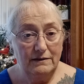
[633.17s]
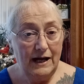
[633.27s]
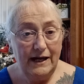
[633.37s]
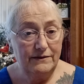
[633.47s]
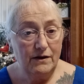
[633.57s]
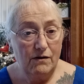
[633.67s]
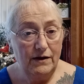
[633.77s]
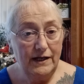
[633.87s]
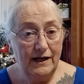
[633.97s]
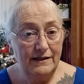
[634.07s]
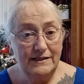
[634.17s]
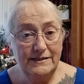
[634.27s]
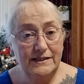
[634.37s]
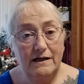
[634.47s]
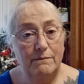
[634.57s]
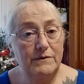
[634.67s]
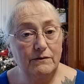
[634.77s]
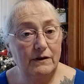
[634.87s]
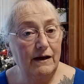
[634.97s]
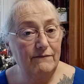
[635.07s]
8:30 and then sit up
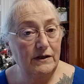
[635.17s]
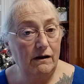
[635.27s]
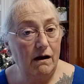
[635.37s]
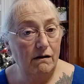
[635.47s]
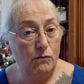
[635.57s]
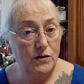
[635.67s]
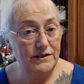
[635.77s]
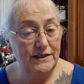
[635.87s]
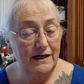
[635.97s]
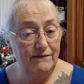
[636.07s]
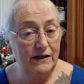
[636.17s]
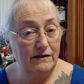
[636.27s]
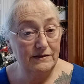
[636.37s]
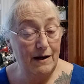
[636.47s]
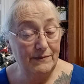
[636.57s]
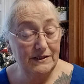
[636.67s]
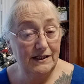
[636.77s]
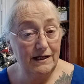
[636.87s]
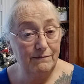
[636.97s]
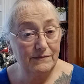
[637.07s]
till 11 o'clock watching TV because I'm
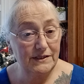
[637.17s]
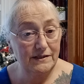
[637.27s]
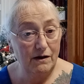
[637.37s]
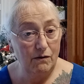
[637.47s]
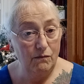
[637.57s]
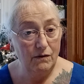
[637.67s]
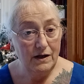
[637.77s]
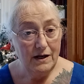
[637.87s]
asleep. So